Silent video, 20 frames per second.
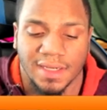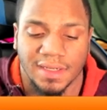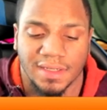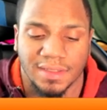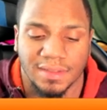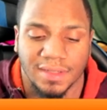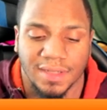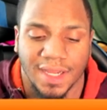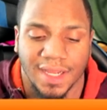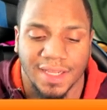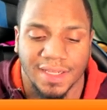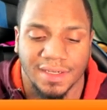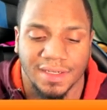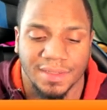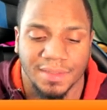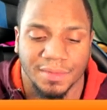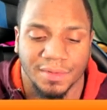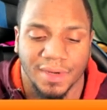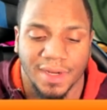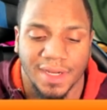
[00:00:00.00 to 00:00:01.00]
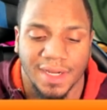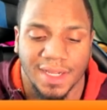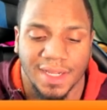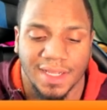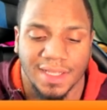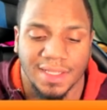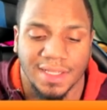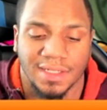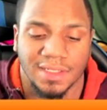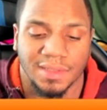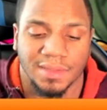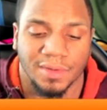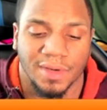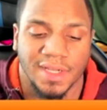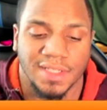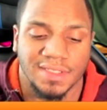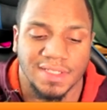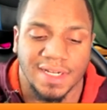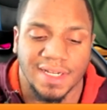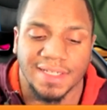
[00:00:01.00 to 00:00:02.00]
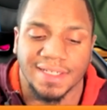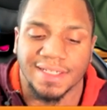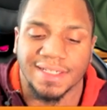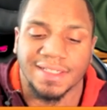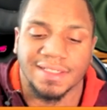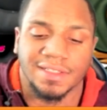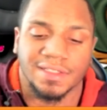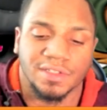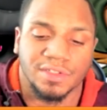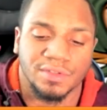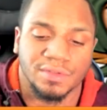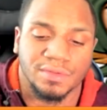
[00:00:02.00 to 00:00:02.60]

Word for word: I can I can upgrade. I got a lot of upgrades that I need to